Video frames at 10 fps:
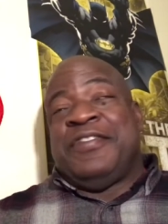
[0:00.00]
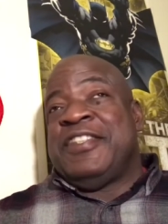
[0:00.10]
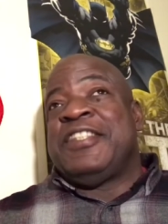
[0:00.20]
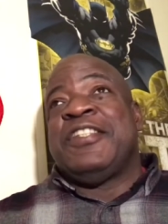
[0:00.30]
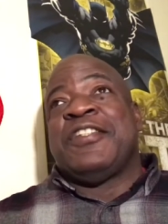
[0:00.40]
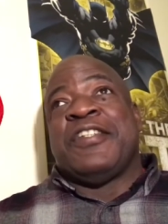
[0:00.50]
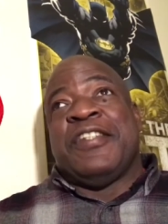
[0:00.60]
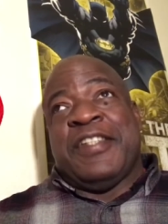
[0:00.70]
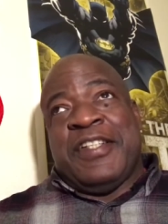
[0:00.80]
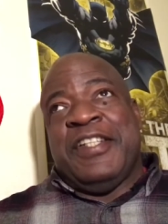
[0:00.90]
this is going
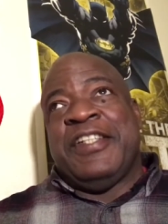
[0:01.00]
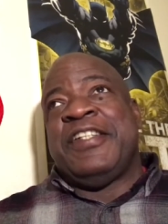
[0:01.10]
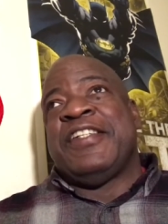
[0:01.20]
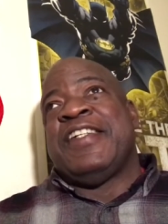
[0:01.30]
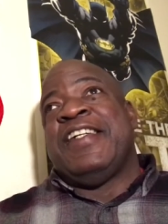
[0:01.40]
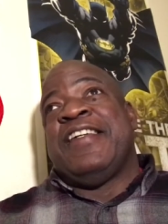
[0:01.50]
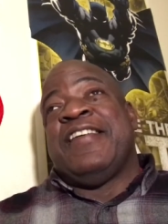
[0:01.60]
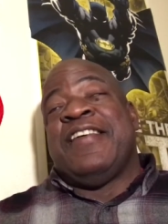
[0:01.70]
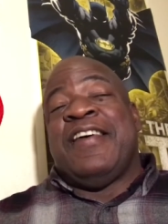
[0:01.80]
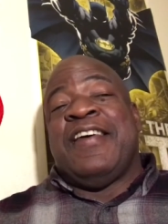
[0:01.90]
to clearly
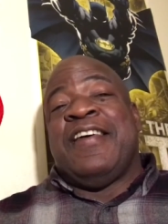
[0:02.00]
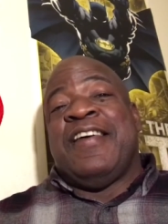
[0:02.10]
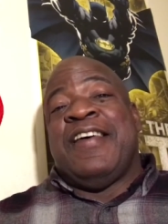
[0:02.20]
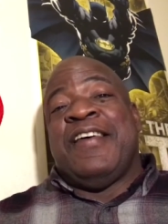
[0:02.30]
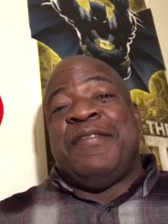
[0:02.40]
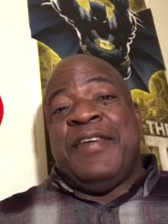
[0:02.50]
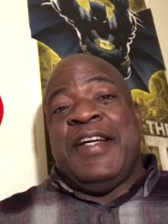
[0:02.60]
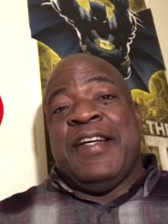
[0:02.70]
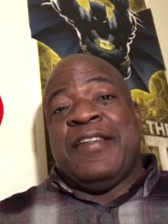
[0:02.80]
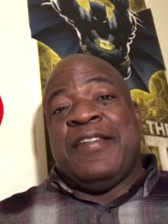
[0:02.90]

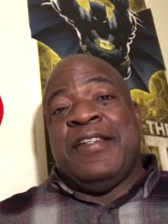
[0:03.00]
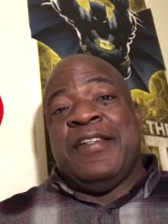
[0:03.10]
affect